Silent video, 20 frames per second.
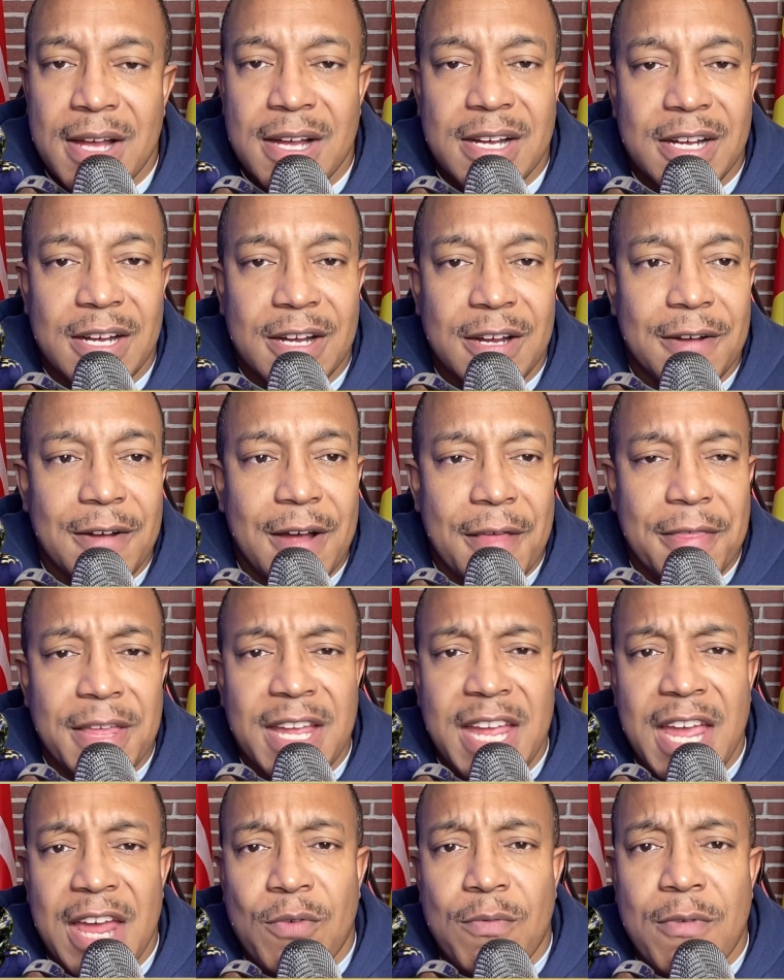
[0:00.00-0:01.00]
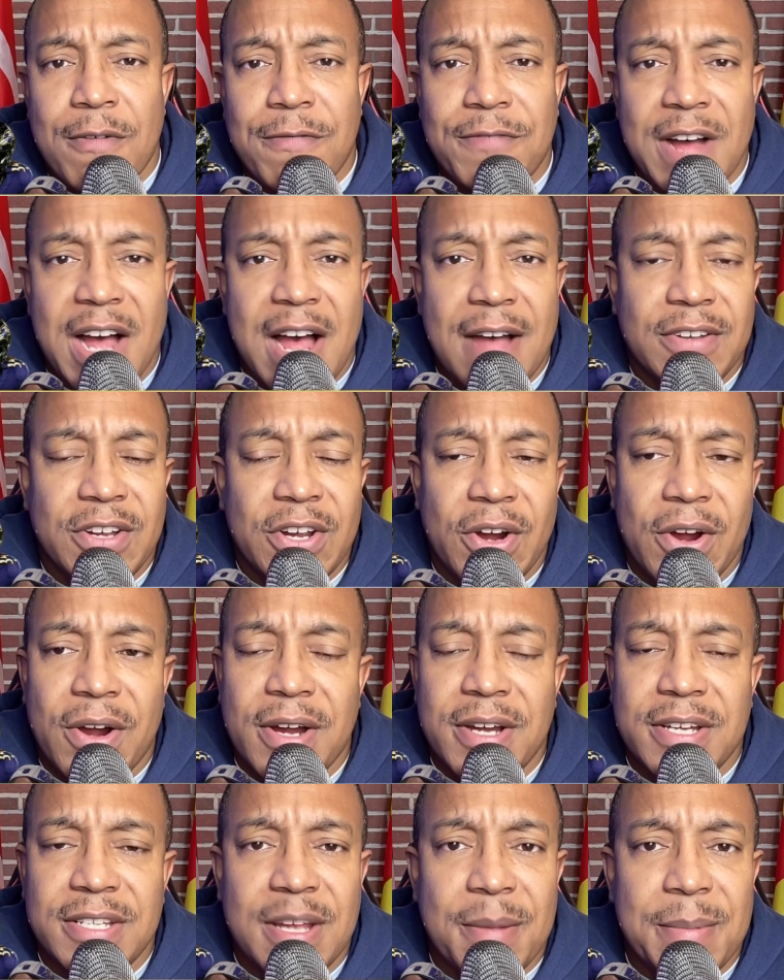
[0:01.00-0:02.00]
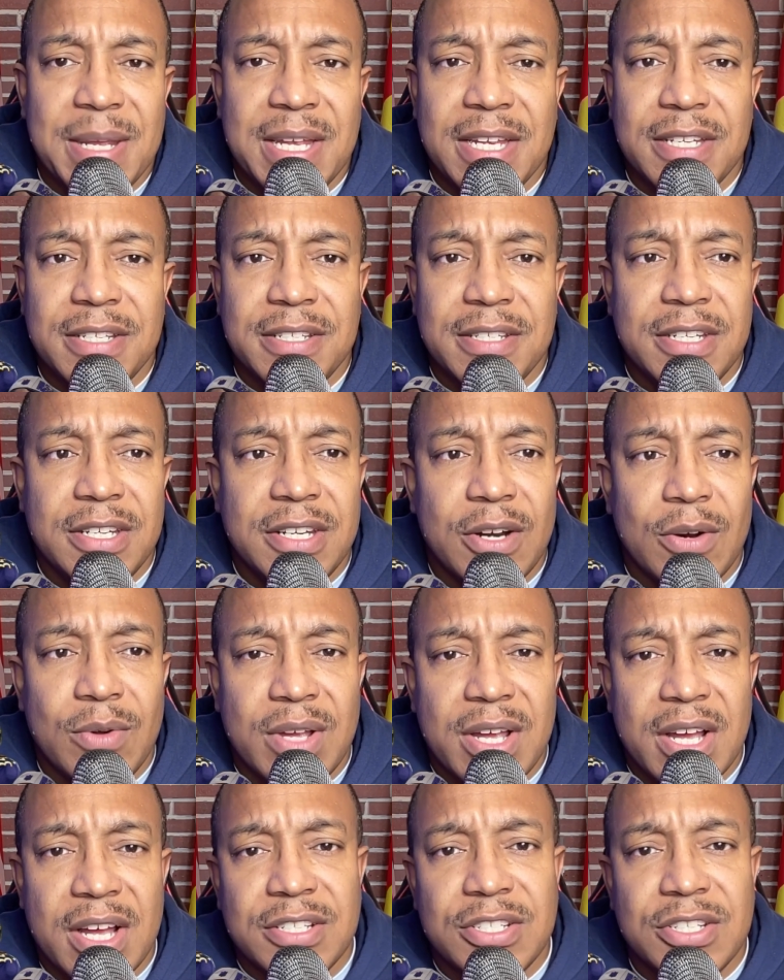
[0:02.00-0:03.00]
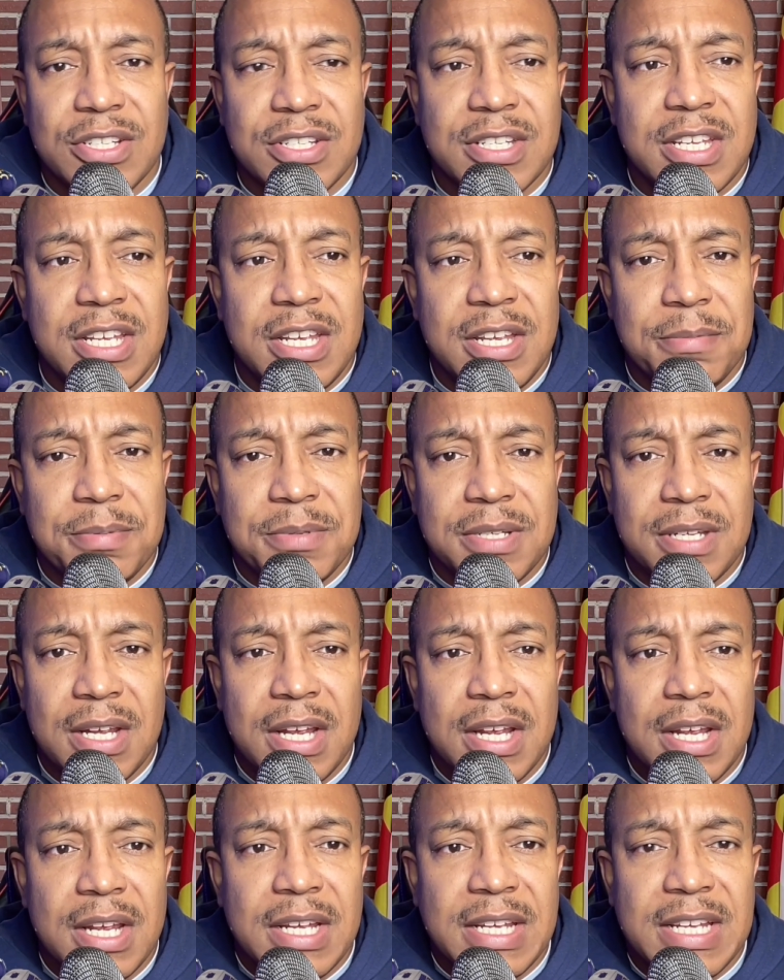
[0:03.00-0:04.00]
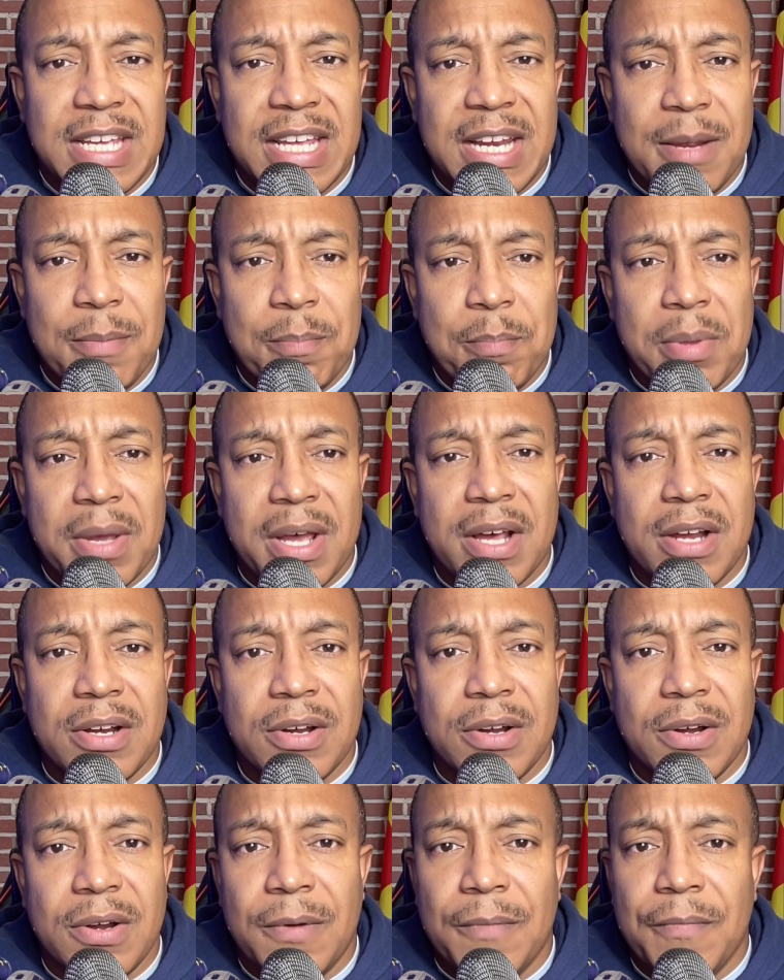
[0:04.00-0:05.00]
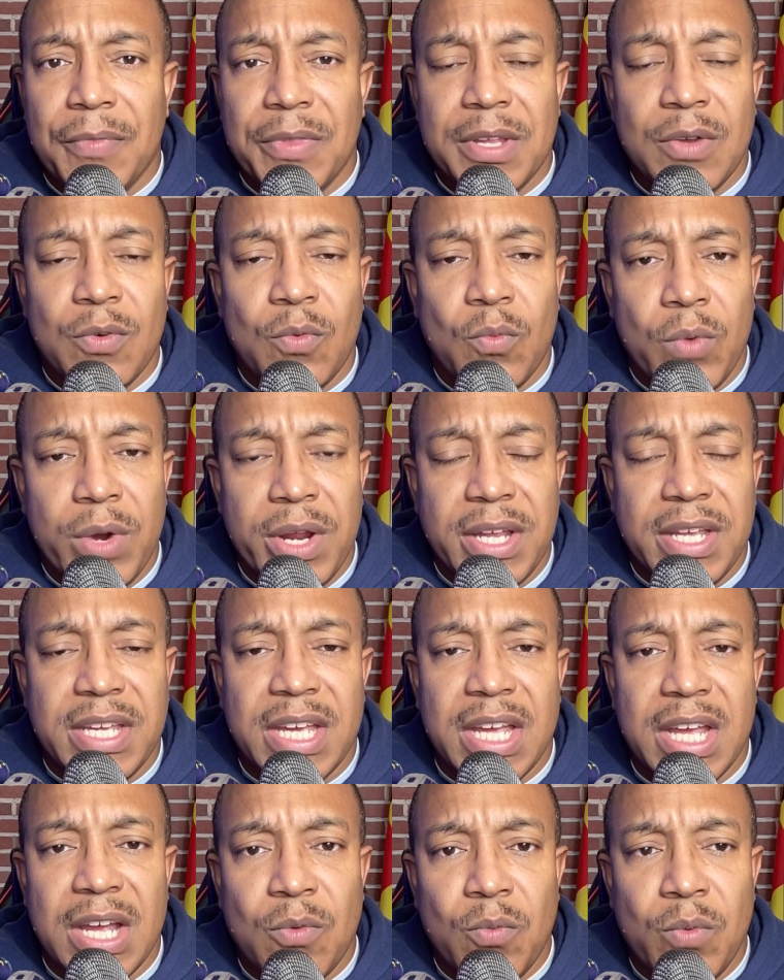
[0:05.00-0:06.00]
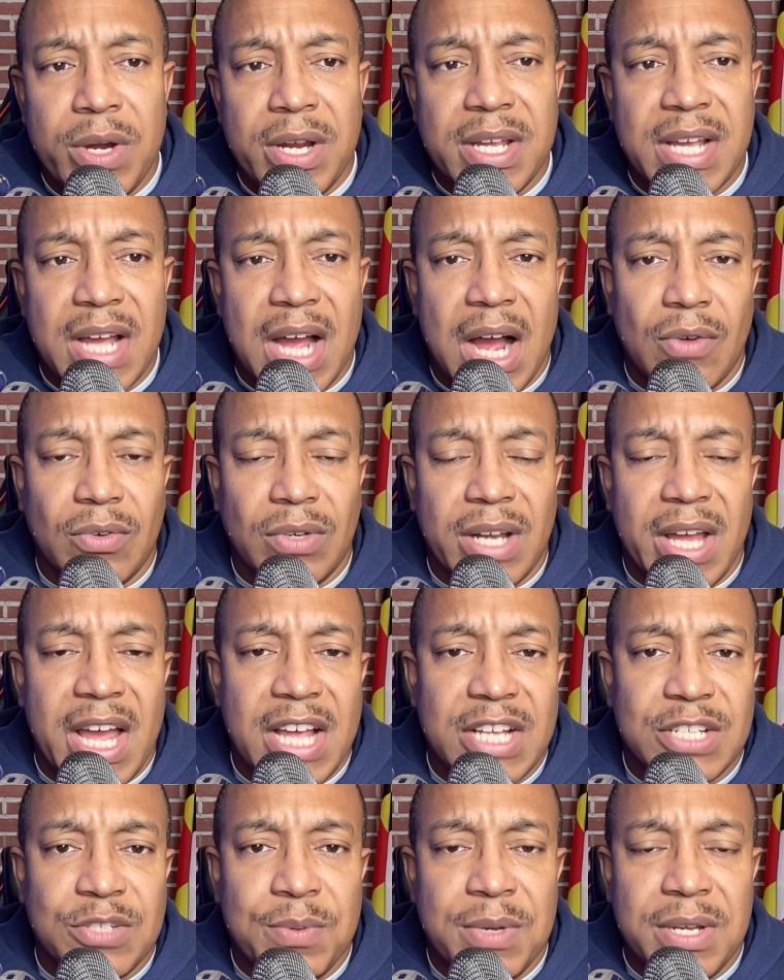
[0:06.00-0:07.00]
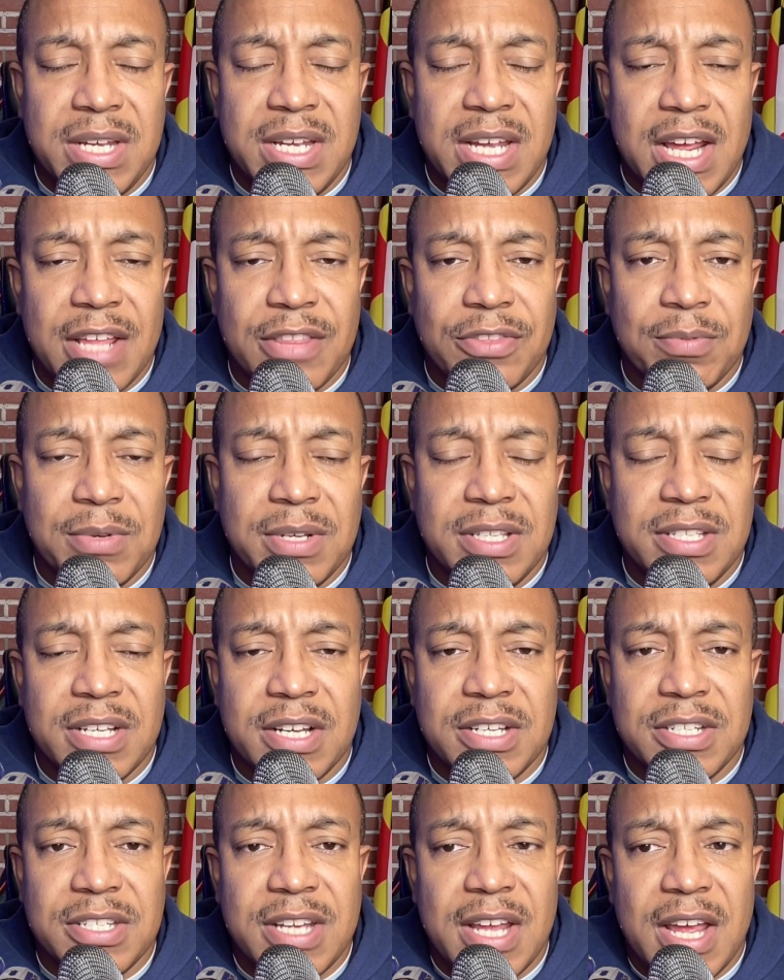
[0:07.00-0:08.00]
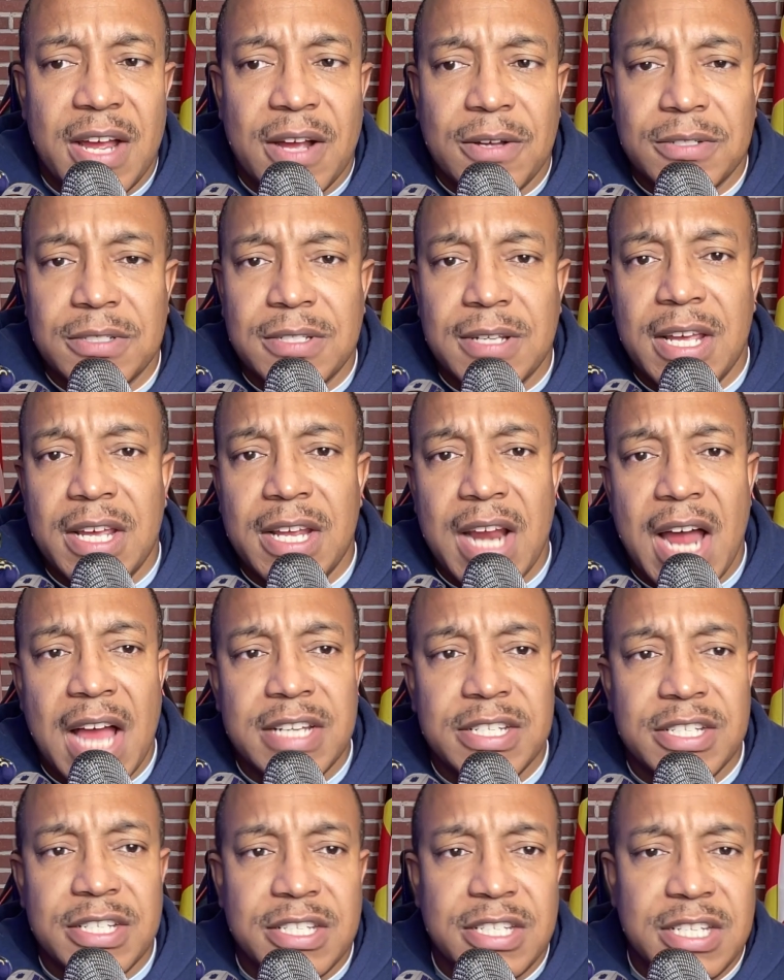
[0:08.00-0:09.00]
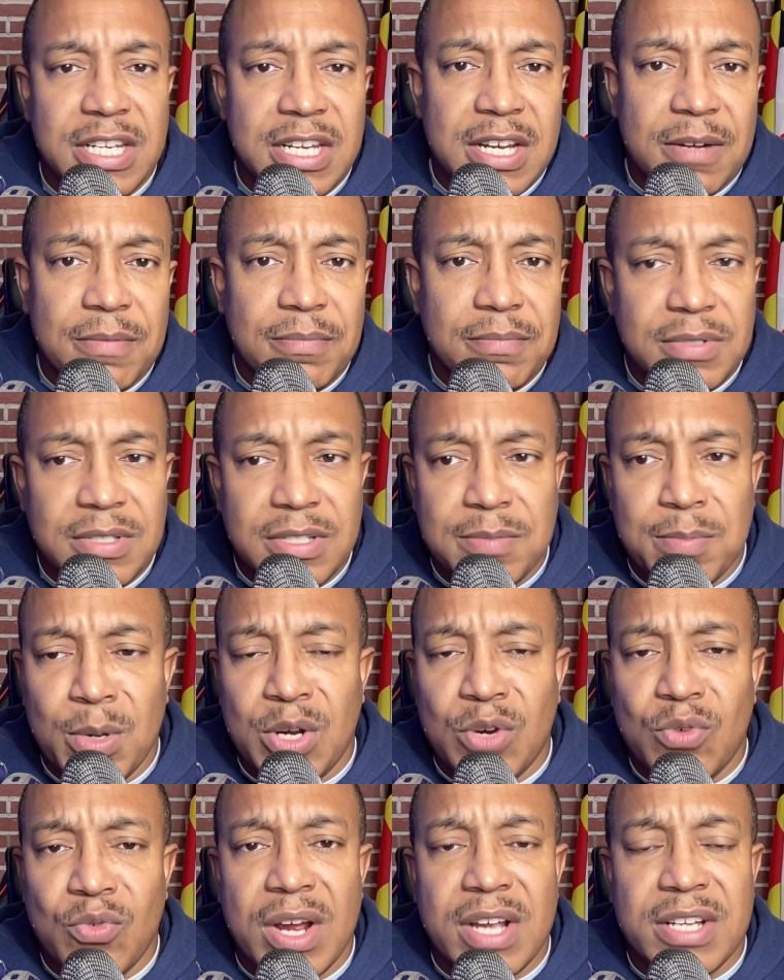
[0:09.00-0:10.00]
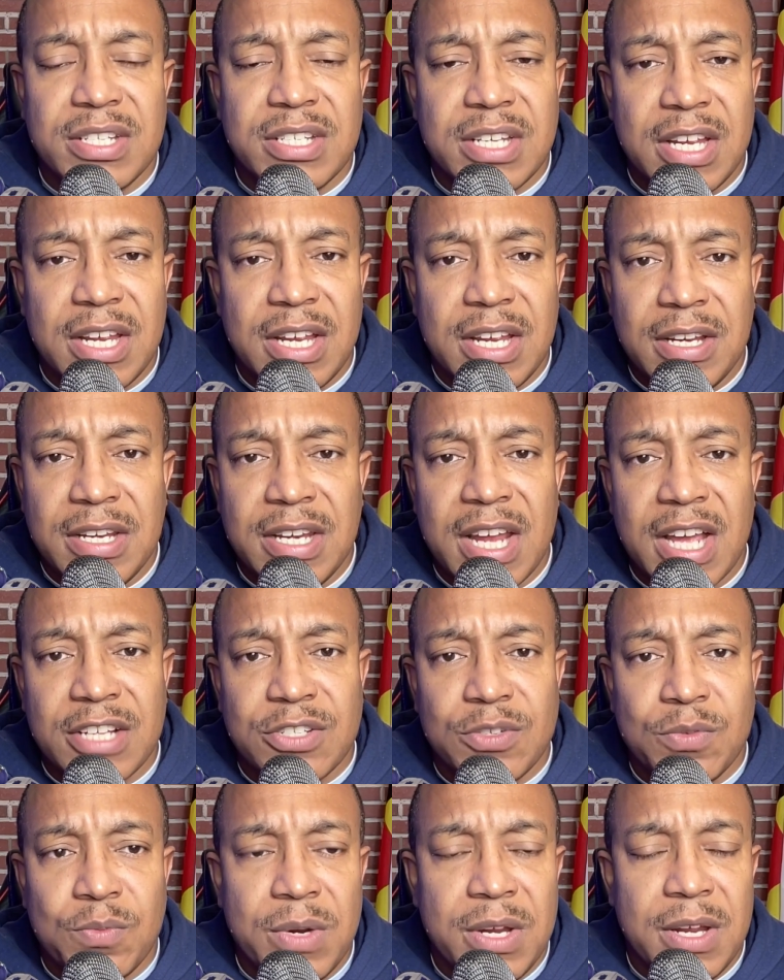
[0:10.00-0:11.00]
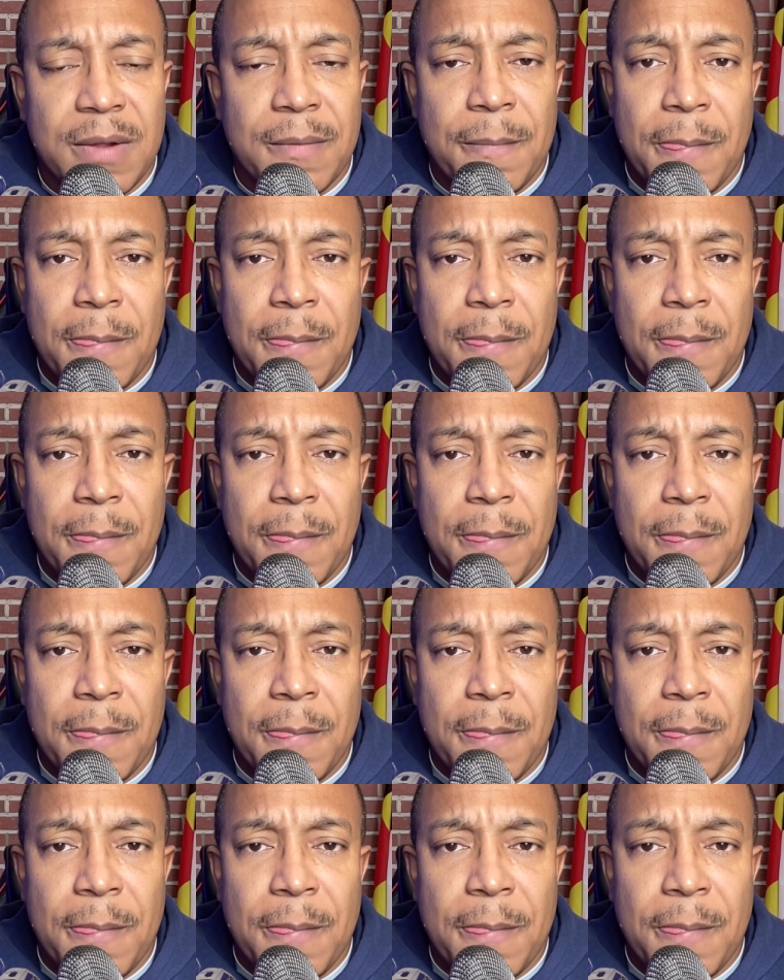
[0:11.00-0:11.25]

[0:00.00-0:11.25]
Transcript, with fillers: Uh, I think he had over five carries. I mean, you know, Gus just keeps getting better week in, week out. Last week he had three touchdowns, and I just see him progressing next week.